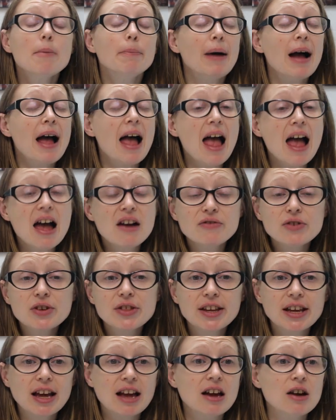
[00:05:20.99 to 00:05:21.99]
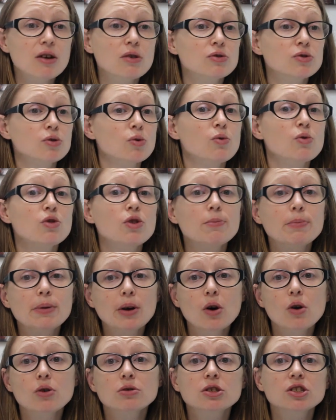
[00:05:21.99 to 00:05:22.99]
but everything else, all the
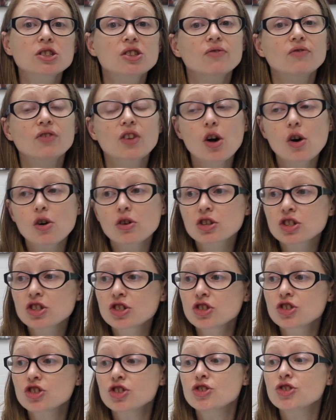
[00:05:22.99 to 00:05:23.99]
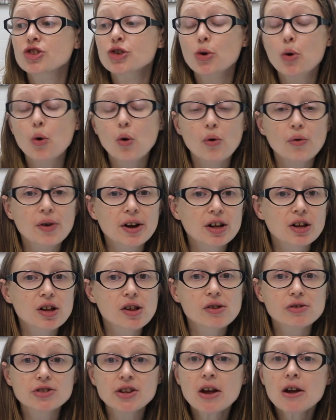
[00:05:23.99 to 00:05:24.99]
blogs, the vlogs, the
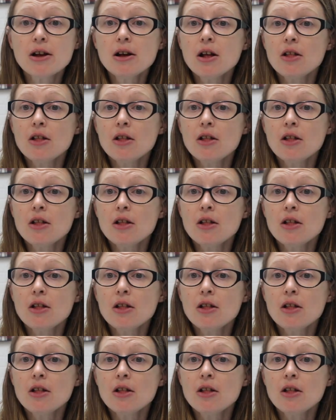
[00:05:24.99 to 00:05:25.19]
tutorials,